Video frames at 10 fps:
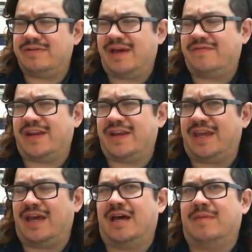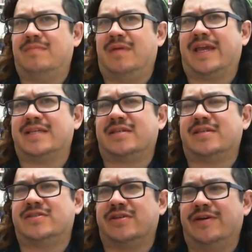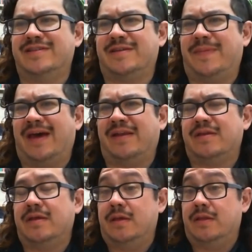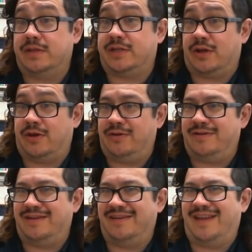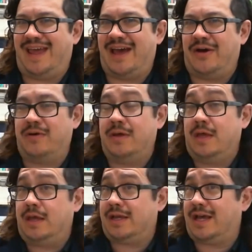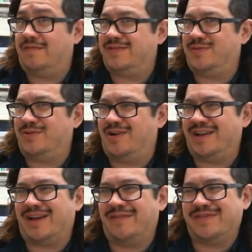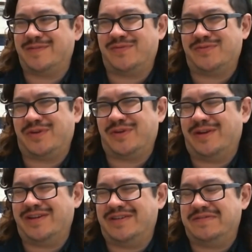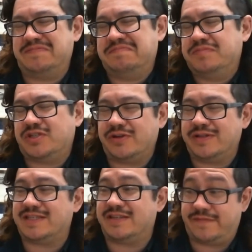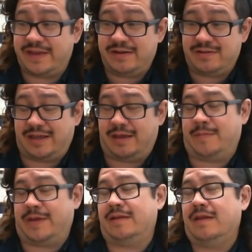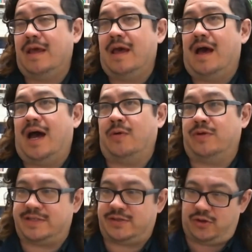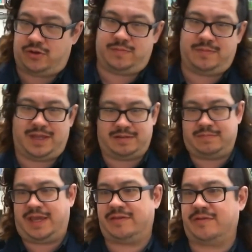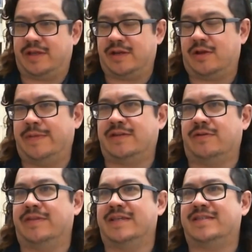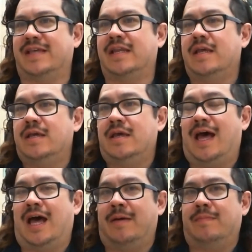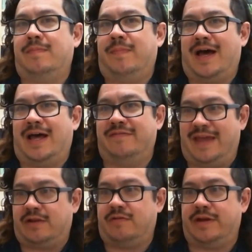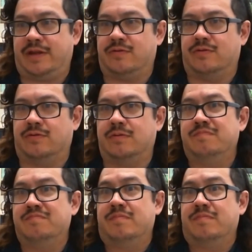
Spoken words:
have any, I guess, concerns about the tone and how comfortable or uncomfortable you wanted students to feel? I mean, I would assume, and Kathryn can comment on this, that part of that critical